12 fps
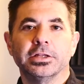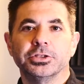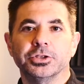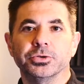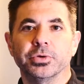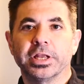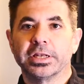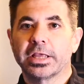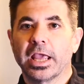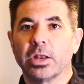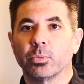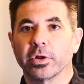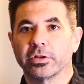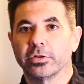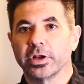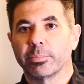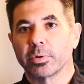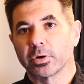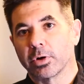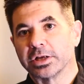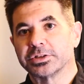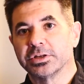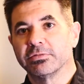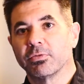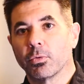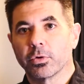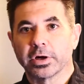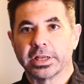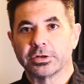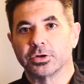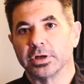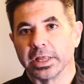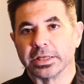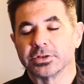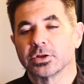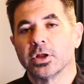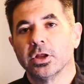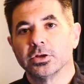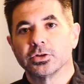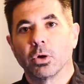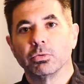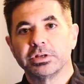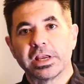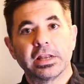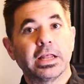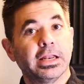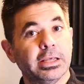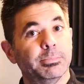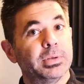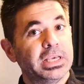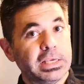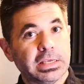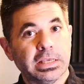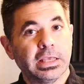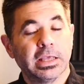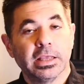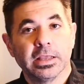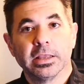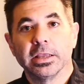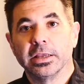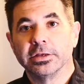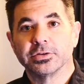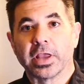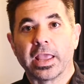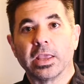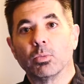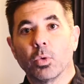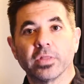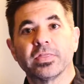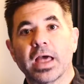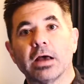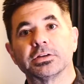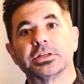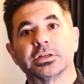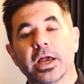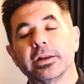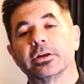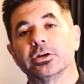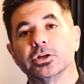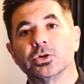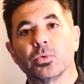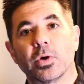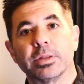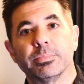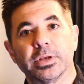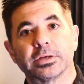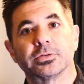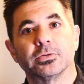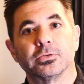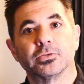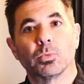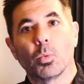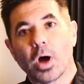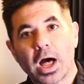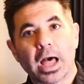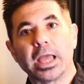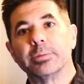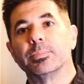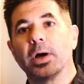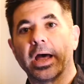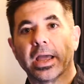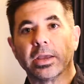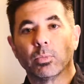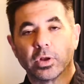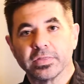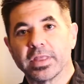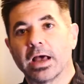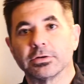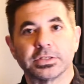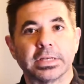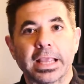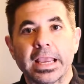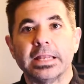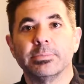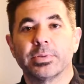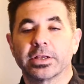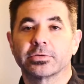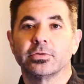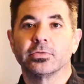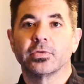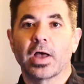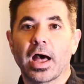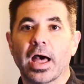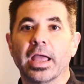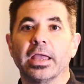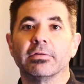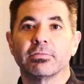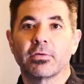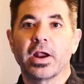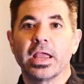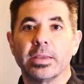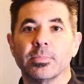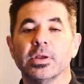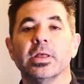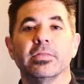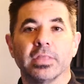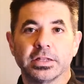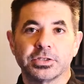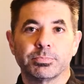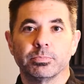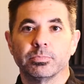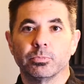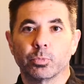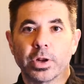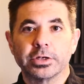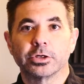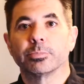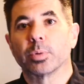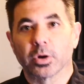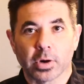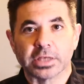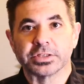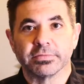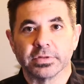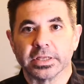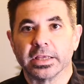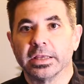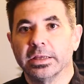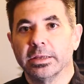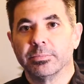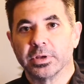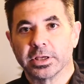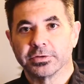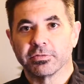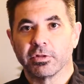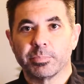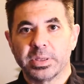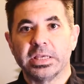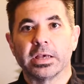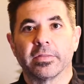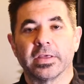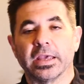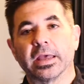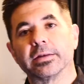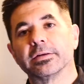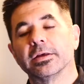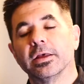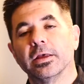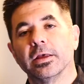to indicate whether they're progressive or interlaced. So 1080p is a 1,920 pixels wide by 1,080 pixels high frame that's rendered progressively because of the P on the end.